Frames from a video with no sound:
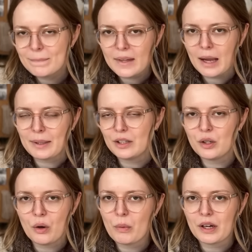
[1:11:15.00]
I mean, you
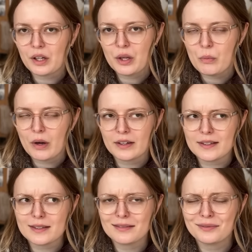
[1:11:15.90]
know what a Q1
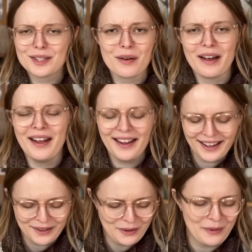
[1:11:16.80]
is, so I
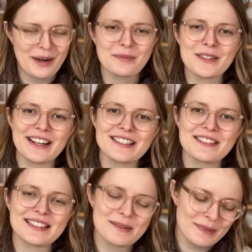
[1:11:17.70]
don't know why I'm trying to
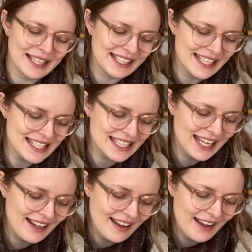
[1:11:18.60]
explain it.
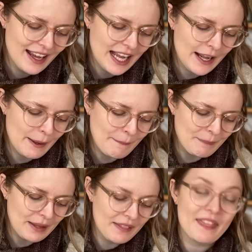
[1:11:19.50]

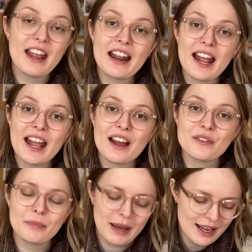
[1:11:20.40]
And then I
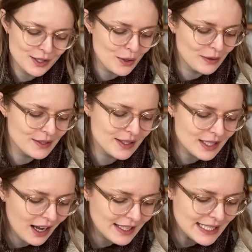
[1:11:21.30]
have planned on
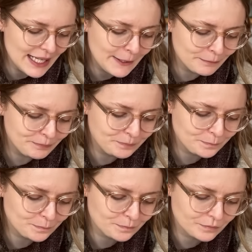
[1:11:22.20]
starting
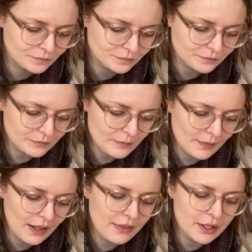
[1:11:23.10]

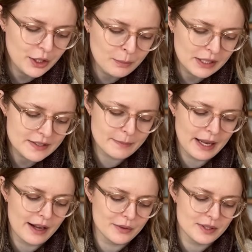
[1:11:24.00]
the cumulus
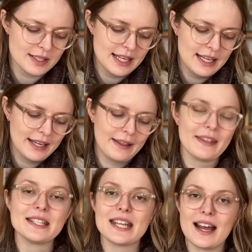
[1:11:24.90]
blouse and the
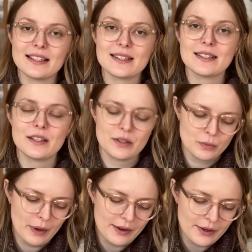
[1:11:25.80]
dad's
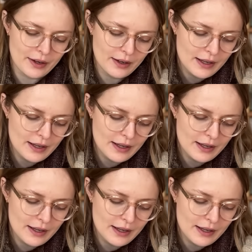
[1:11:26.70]
sweater.